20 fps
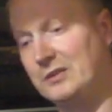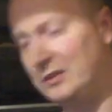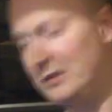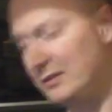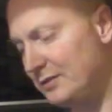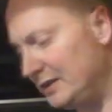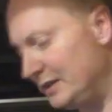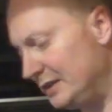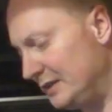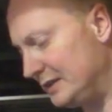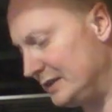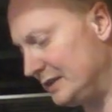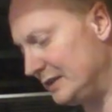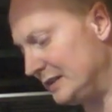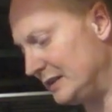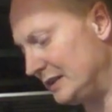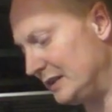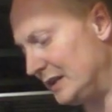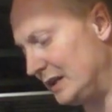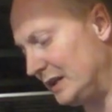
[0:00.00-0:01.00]
Do you think
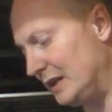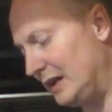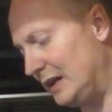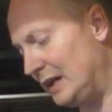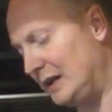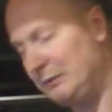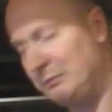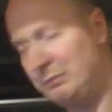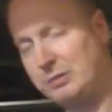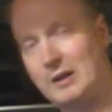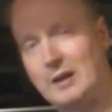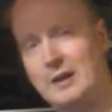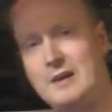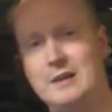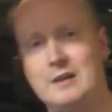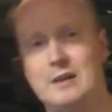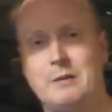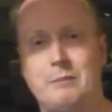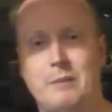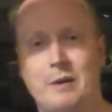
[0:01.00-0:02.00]
uh,
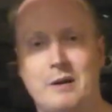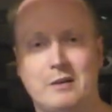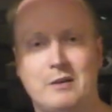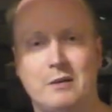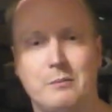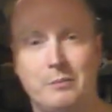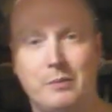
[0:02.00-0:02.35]
playing American